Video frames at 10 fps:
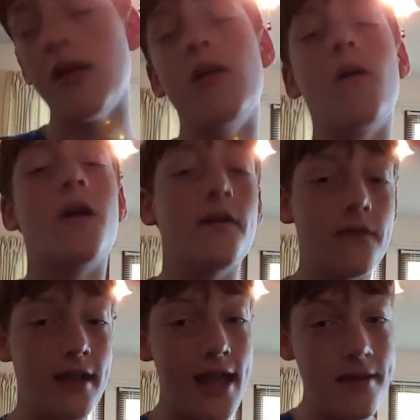or if
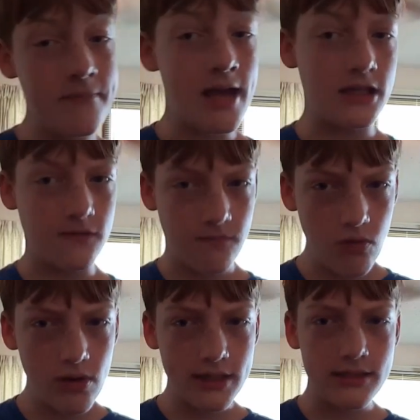a game has
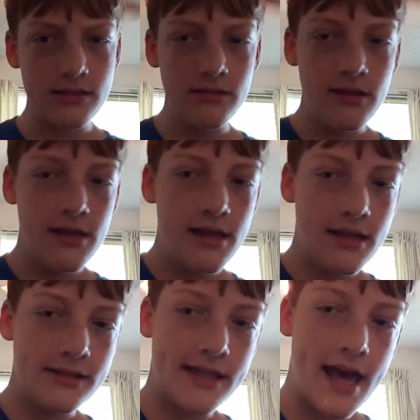voice,
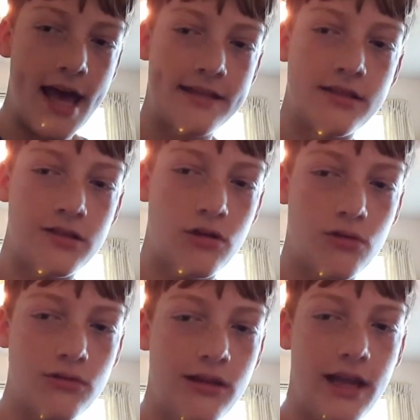is that has a
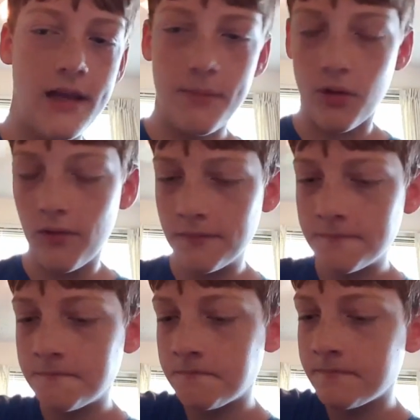gold label,
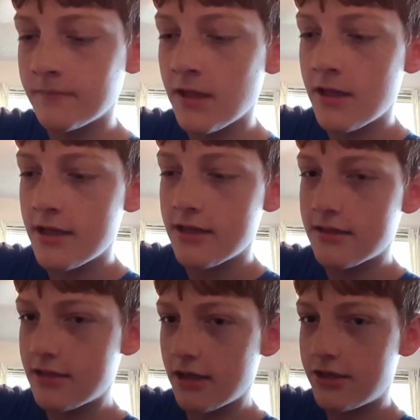
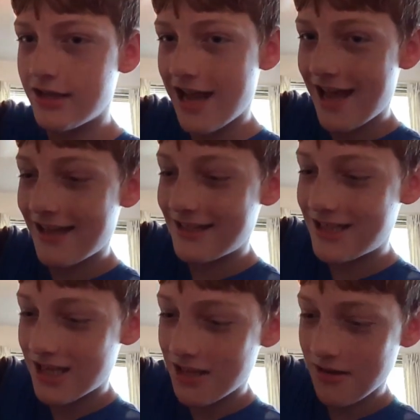such
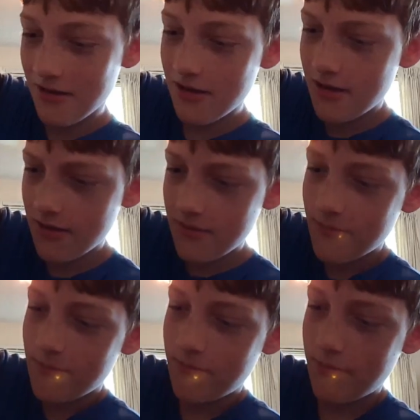as
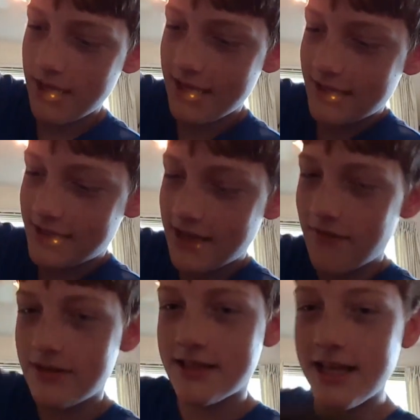
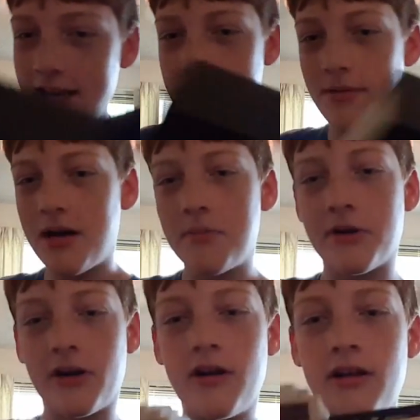B-17
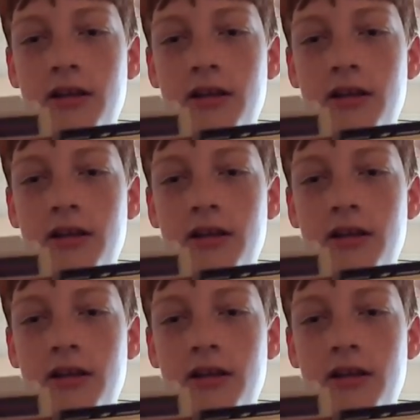Bomber.